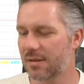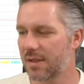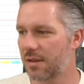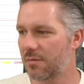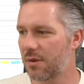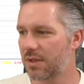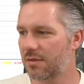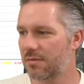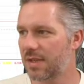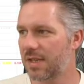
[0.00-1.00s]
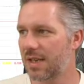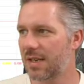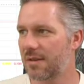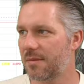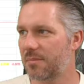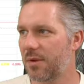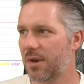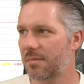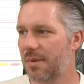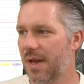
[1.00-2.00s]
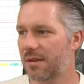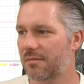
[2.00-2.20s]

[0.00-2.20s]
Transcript: because otherwise you're risking it pulling back,